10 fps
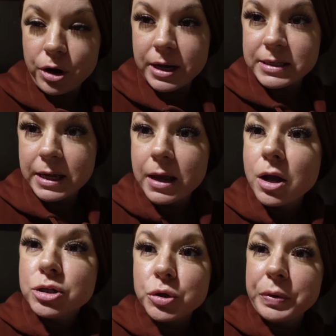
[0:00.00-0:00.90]
crazy.
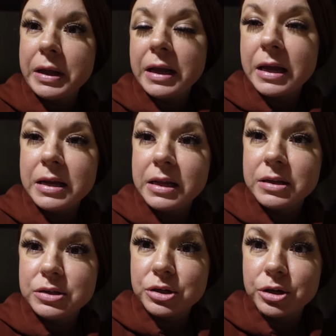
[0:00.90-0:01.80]
So we didn't get any
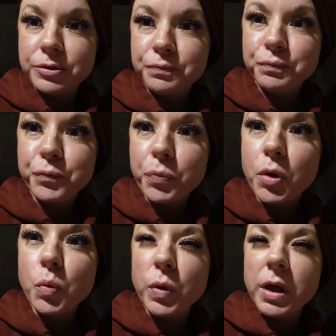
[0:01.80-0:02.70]
dessert.
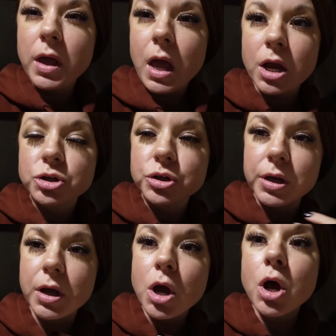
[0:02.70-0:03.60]
We
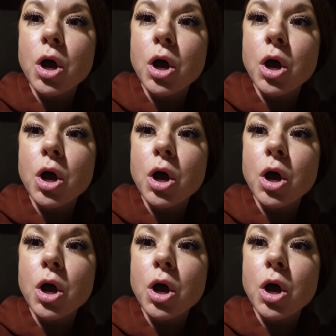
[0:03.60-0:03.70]
actually